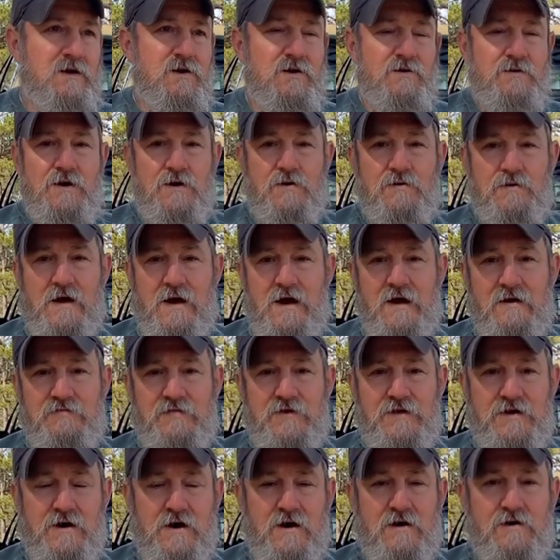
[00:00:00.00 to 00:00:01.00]
you don't have
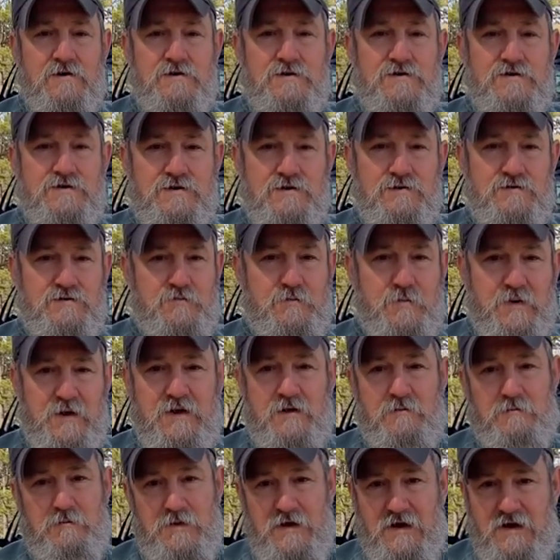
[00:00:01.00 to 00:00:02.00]
the knowledge to
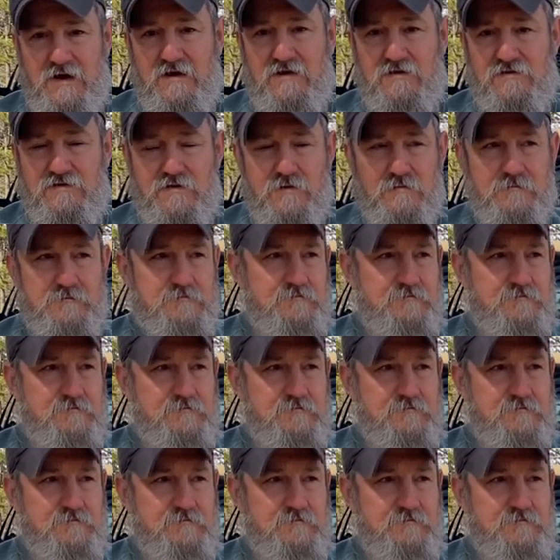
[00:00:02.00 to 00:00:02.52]
split bees,